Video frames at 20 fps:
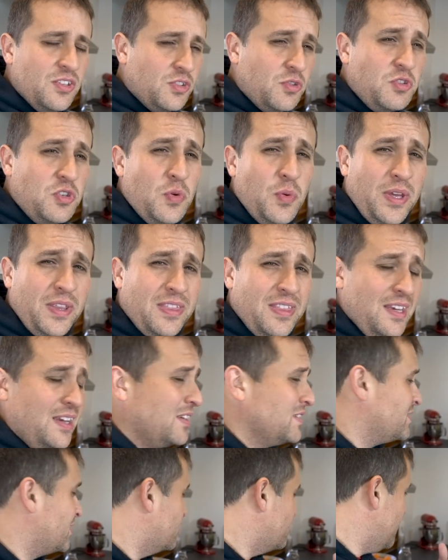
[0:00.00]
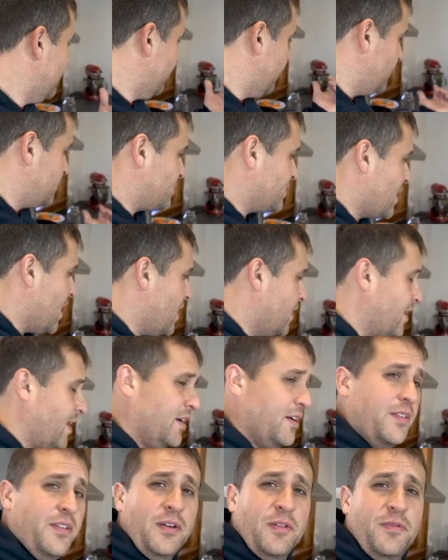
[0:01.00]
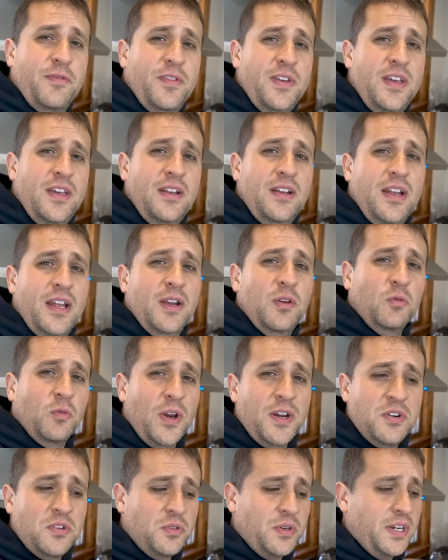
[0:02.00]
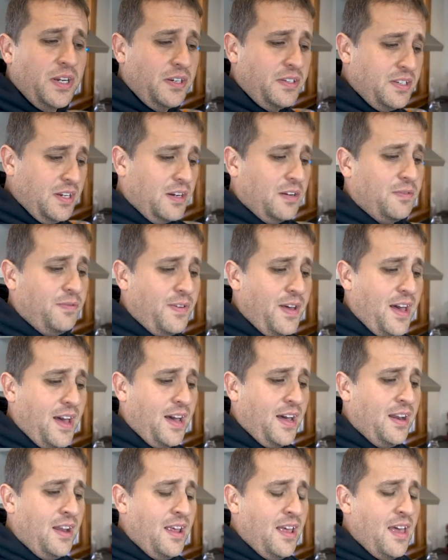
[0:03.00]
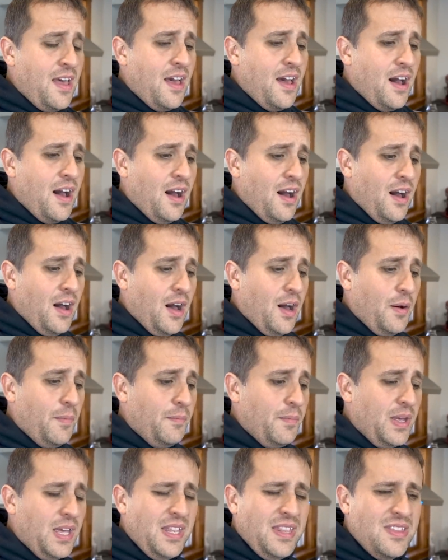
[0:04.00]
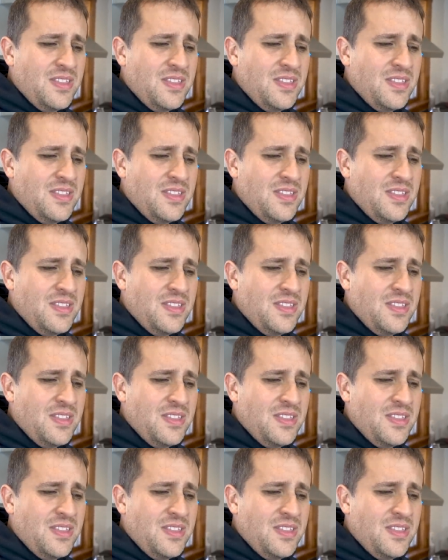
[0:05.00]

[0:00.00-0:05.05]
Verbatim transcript: So doing things like making stock out of their feet and rendering duck fat, um,